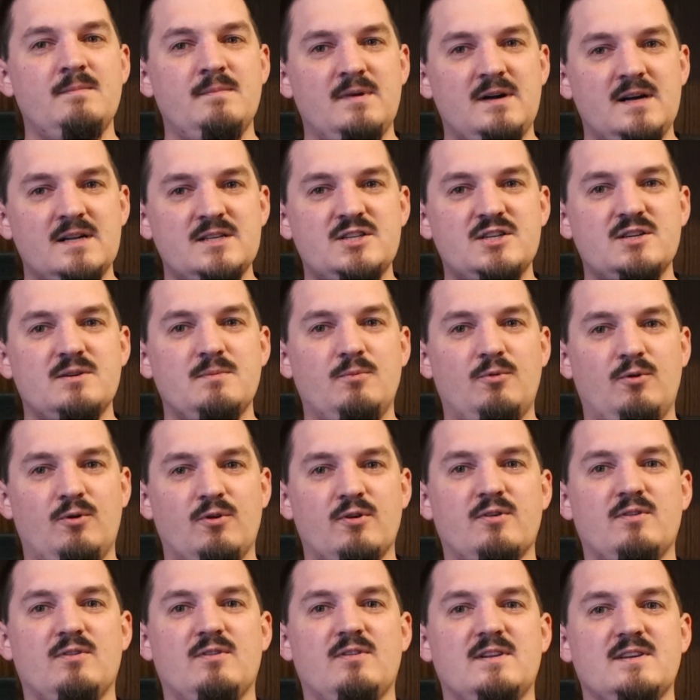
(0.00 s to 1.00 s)
much
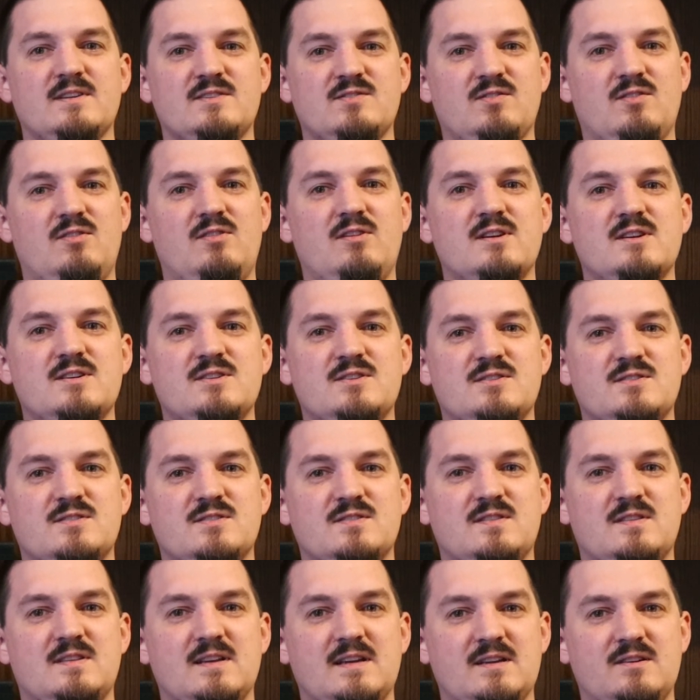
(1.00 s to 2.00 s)
immortal as long
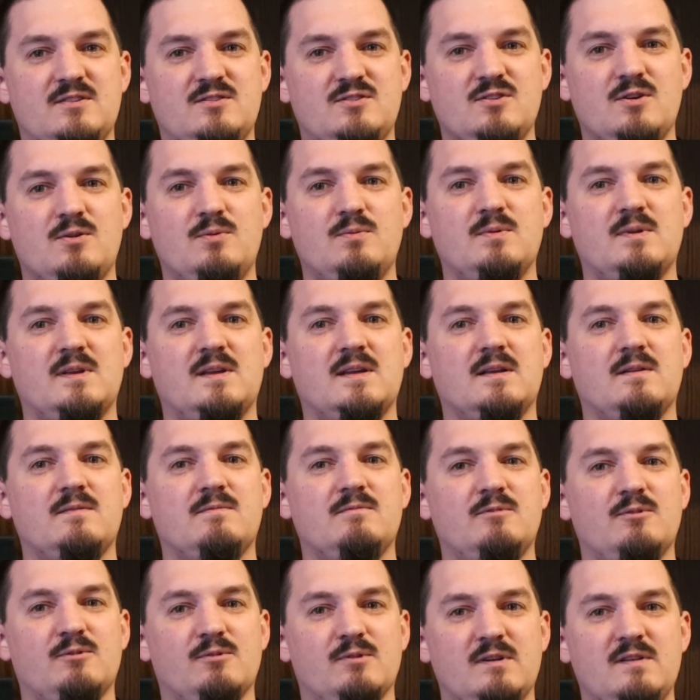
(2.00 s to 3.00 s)
as they don't
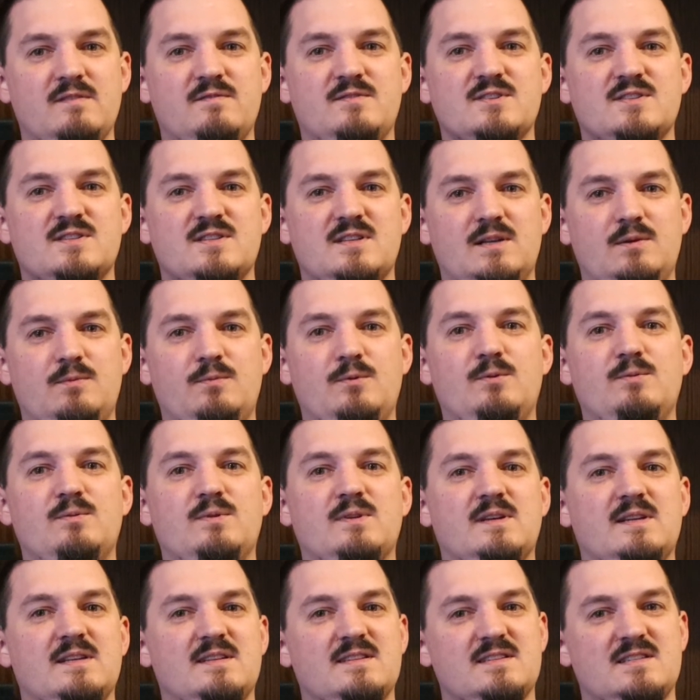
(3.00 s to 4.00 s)
get grievously
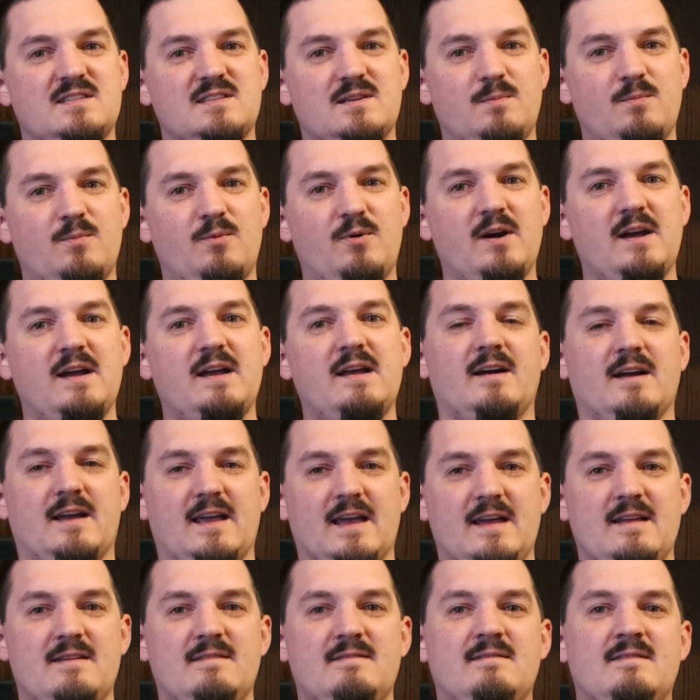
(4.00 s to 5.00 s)
wounded in some way.
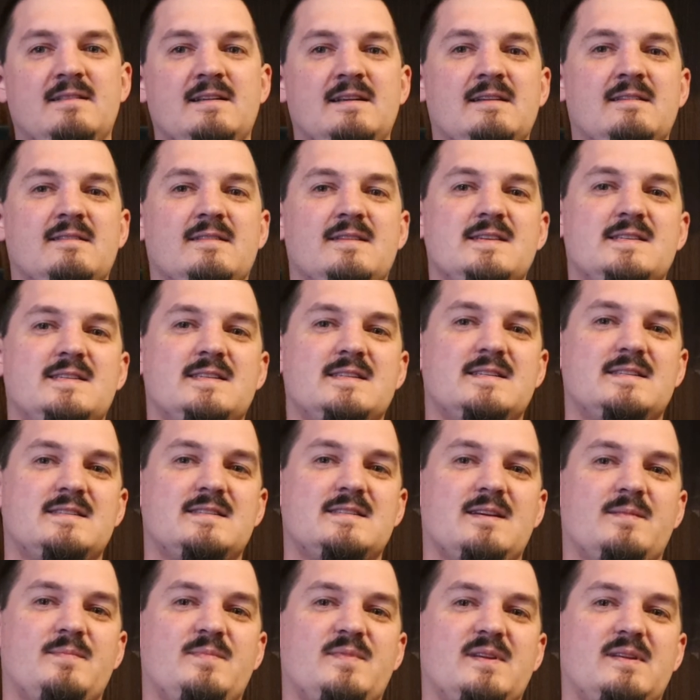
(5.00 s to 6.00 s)
Again, this is
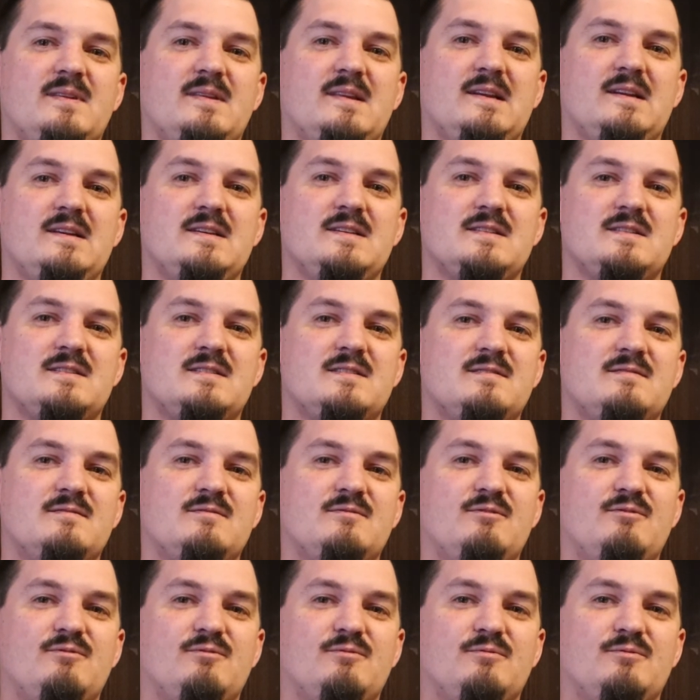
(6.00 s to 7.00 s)
something that is
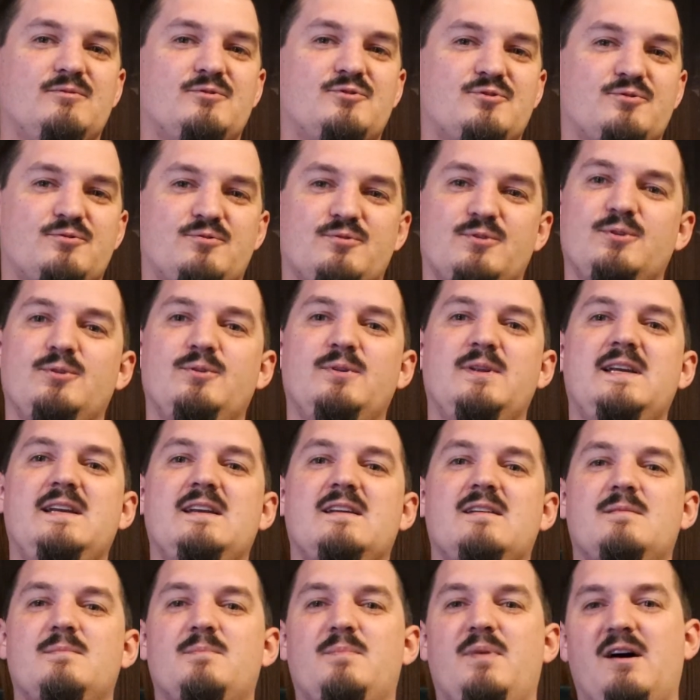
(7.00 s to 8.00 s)

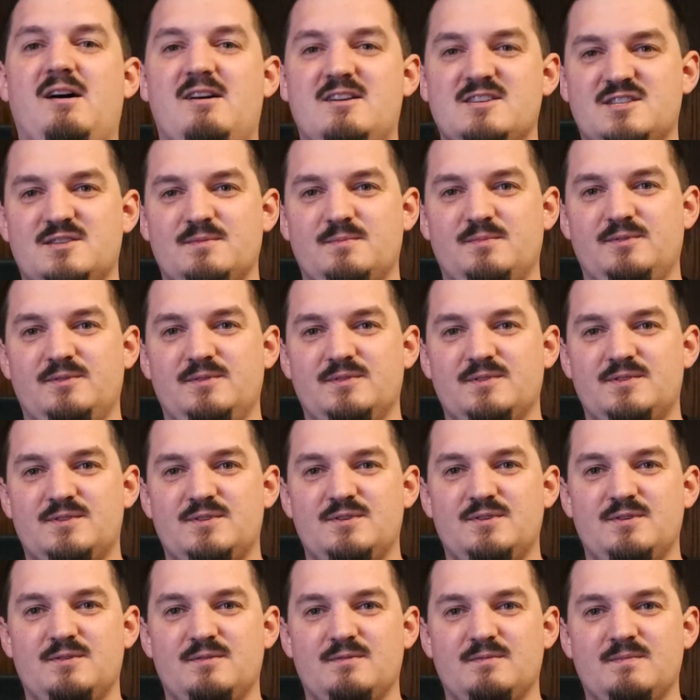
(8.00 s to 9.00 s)
truly impossible
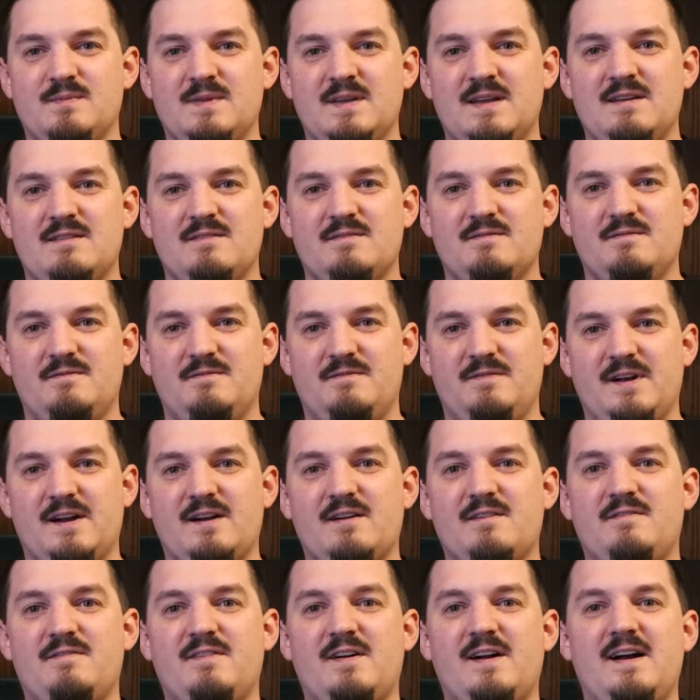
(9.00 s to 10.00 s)
to
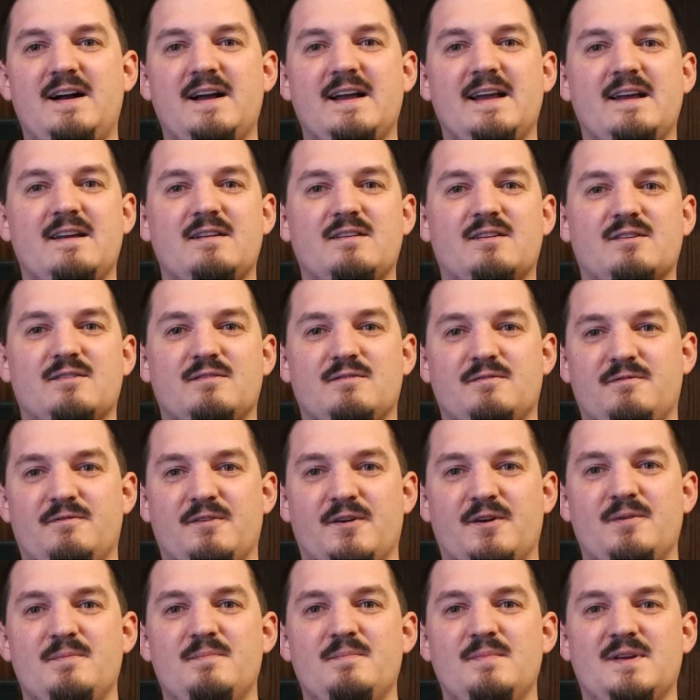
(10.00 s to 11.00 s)
verify and
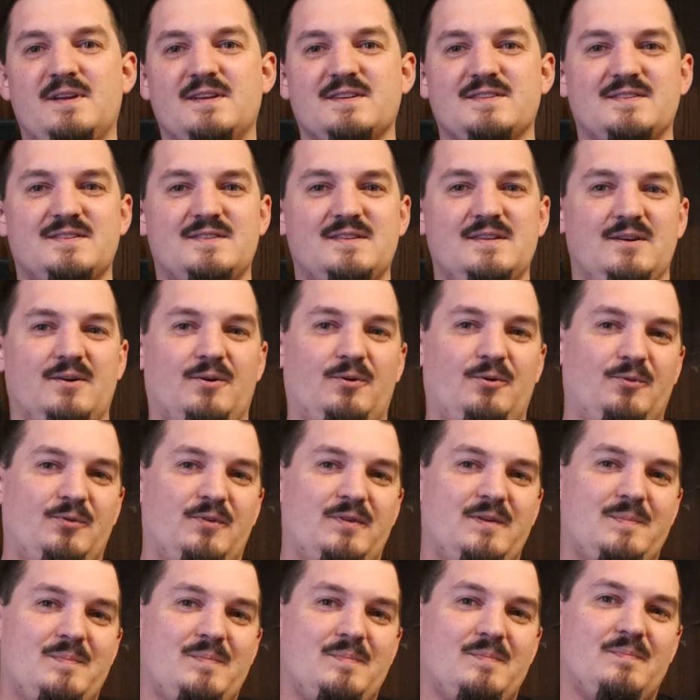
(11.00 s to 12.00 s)
confirm because the
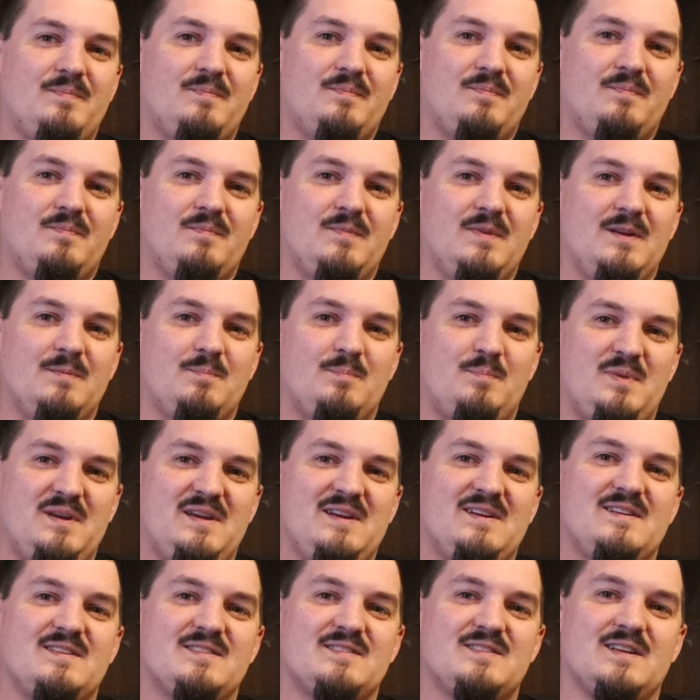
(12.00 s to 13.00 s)
only
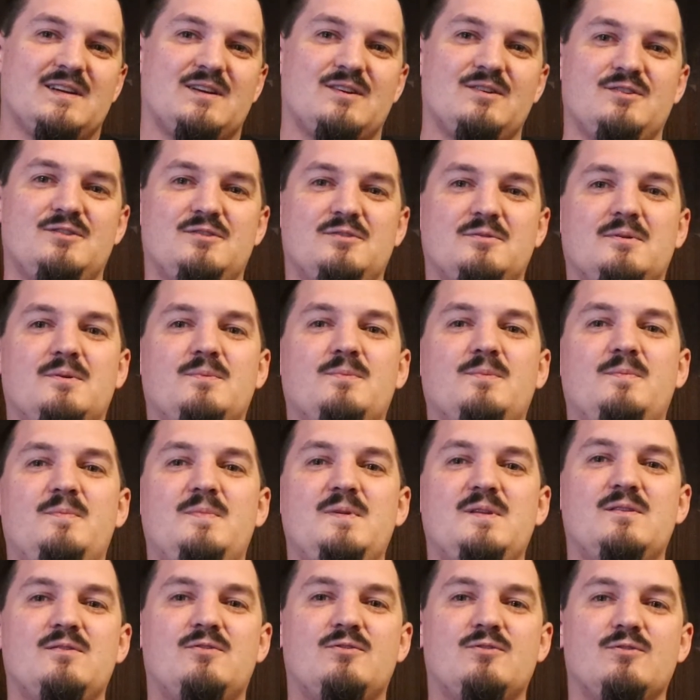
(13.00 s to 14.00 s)
beings that could do it would
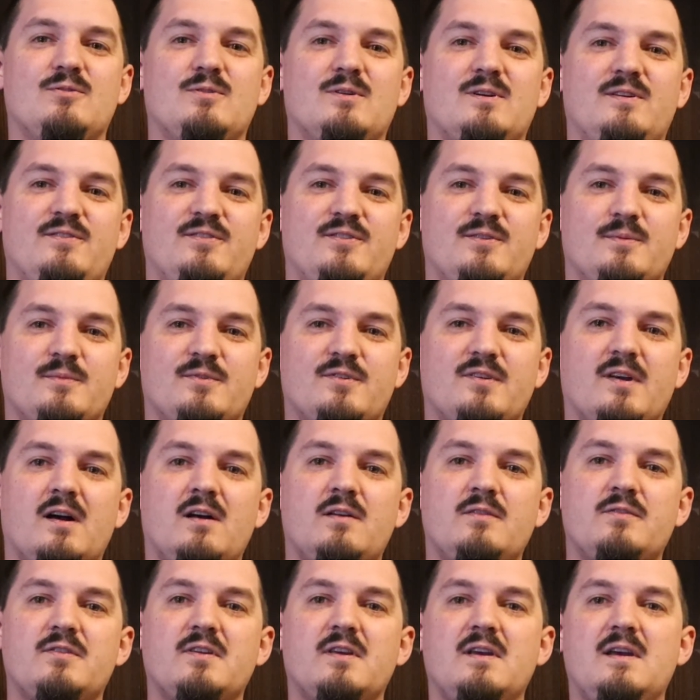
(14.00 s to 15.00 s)
be the True Elves
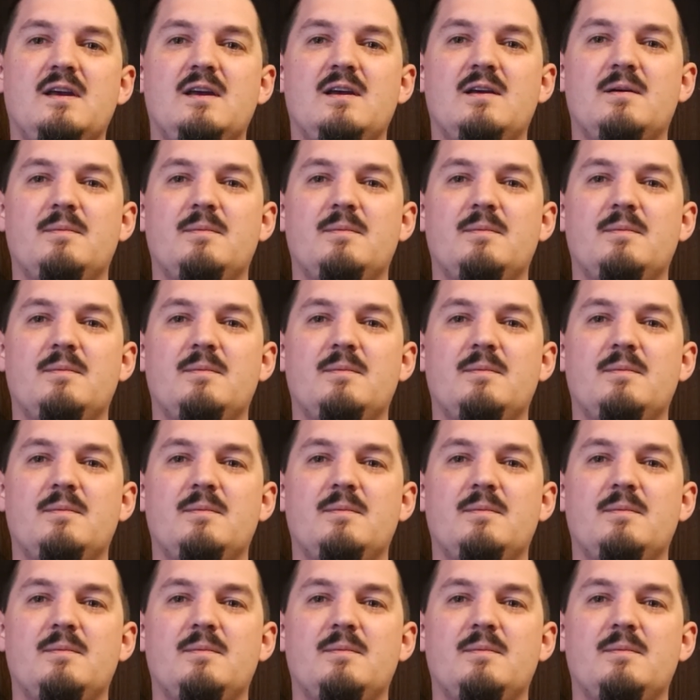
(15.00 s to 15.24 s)
themselves,